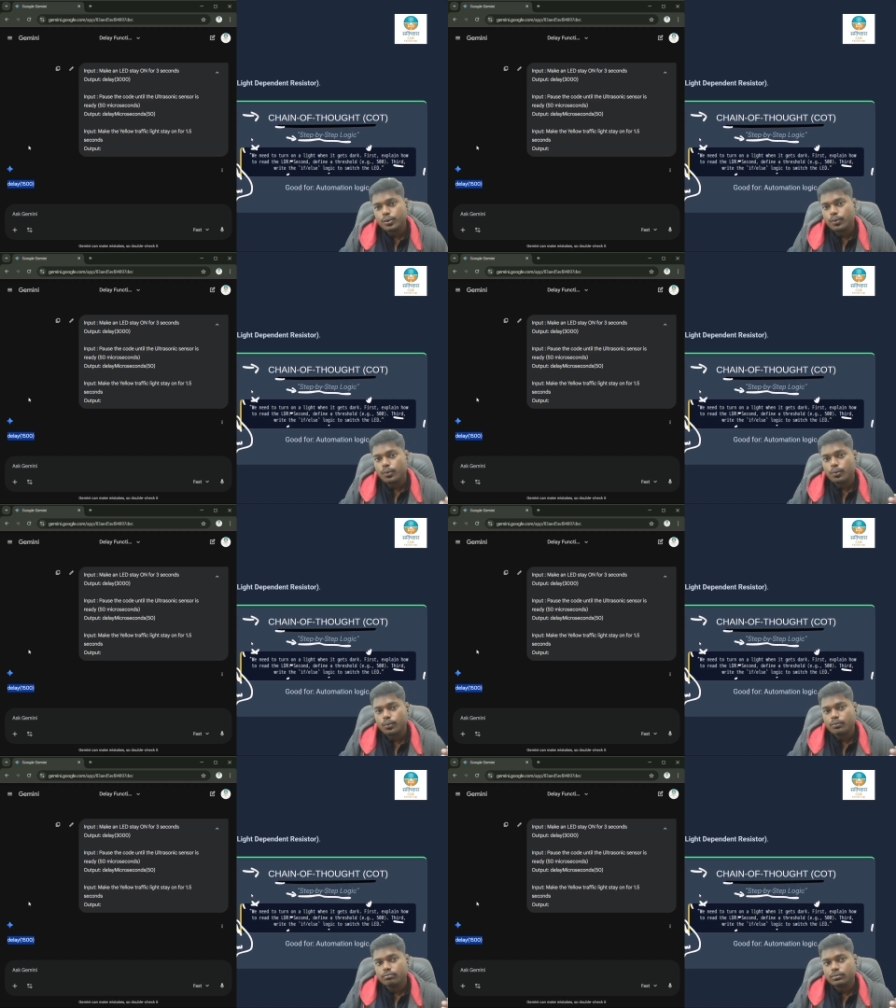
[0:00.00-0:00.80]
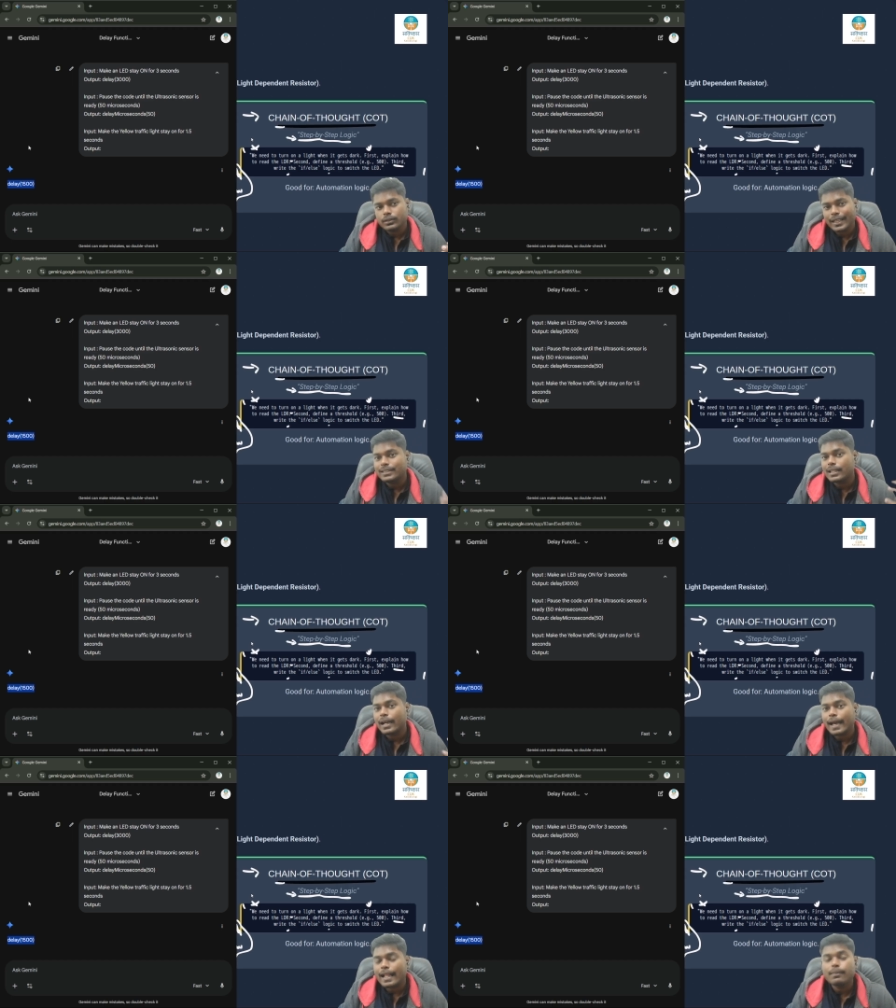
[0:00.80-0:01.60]
to take
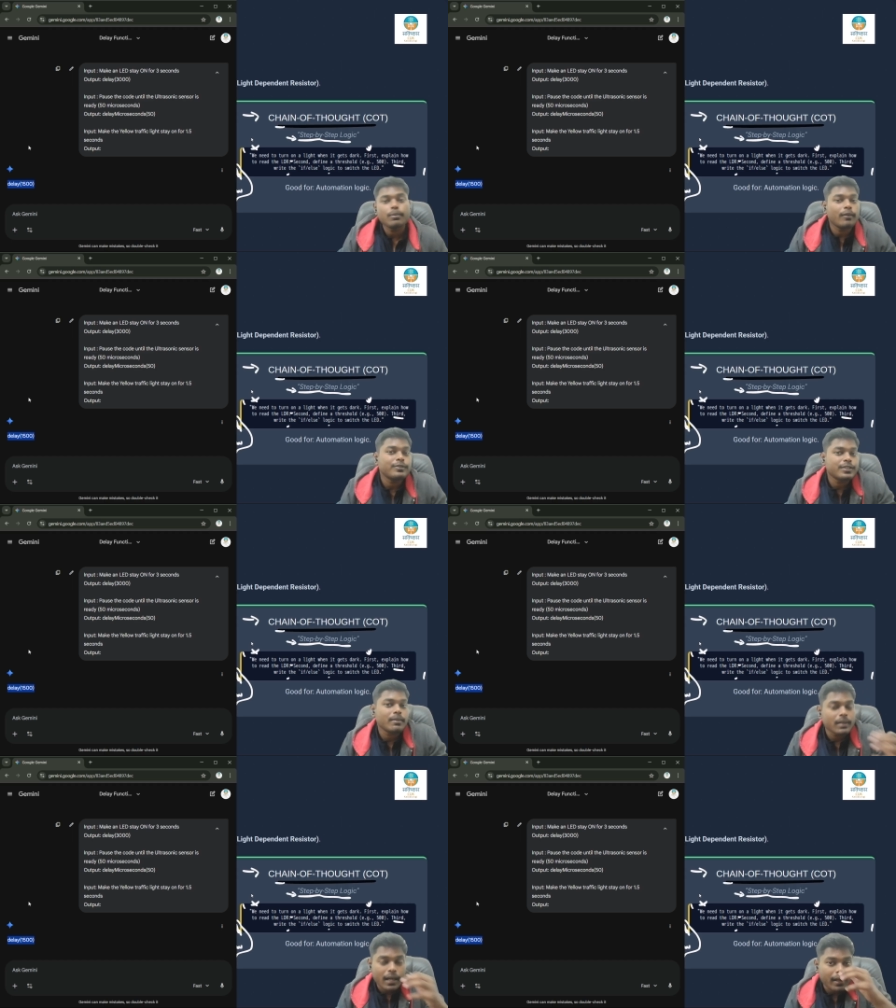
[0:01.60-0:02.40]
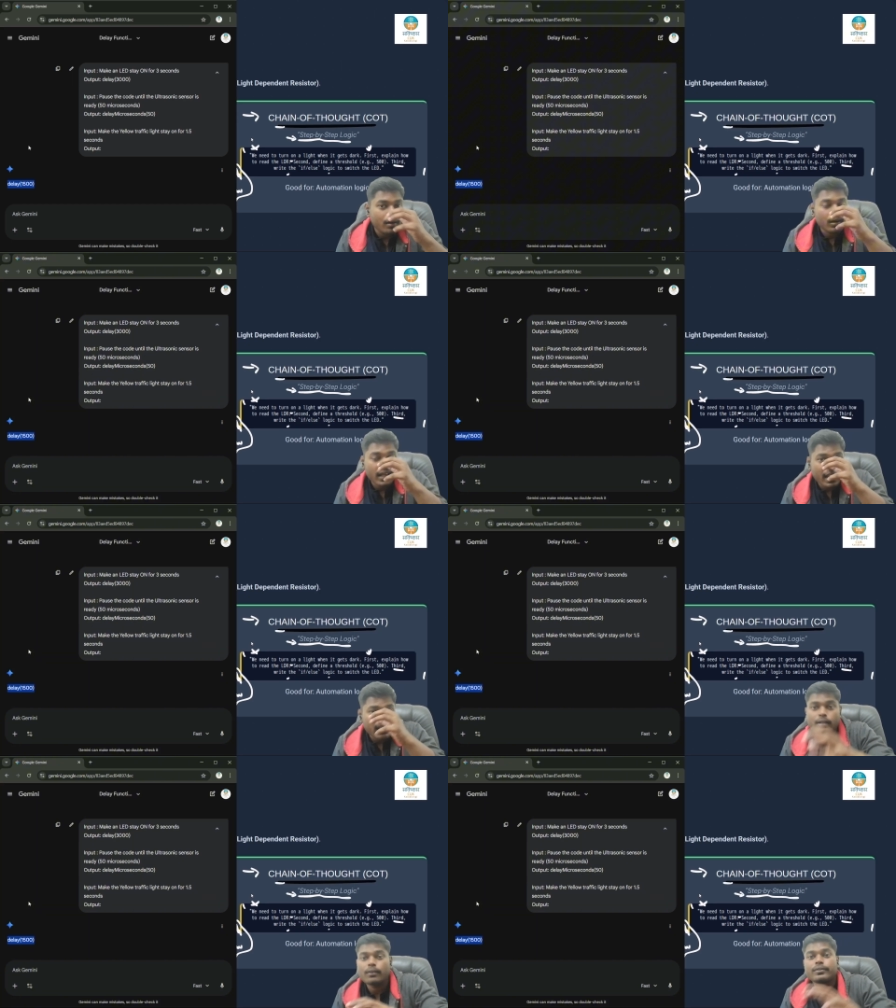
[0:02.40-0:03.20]
the help of Gemini or
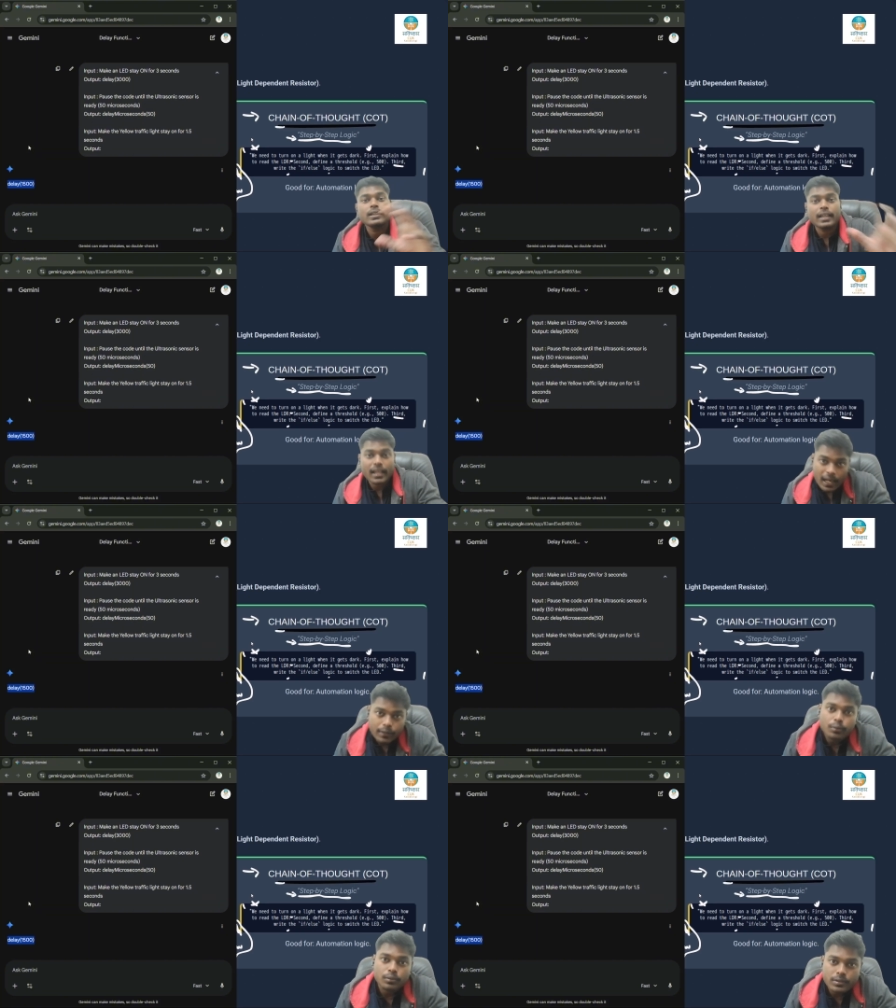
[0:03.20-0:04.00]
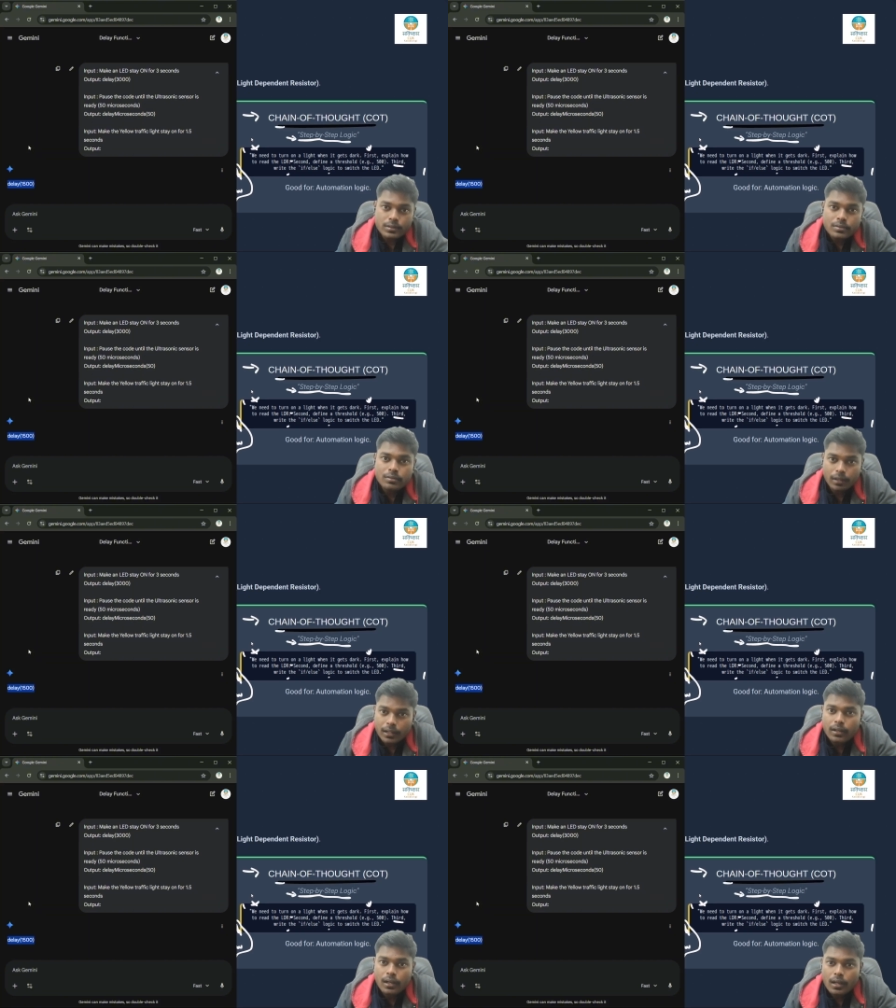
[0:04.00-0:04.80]
any of the AI tools,
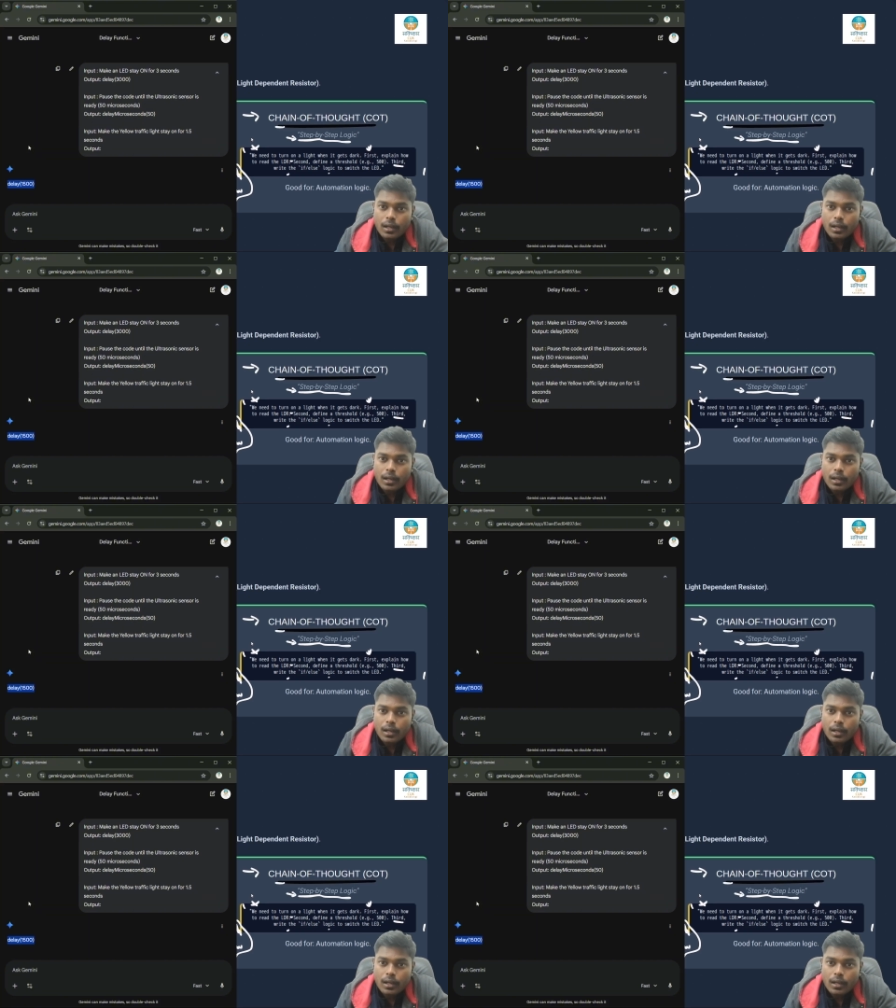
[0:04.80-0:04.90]
right?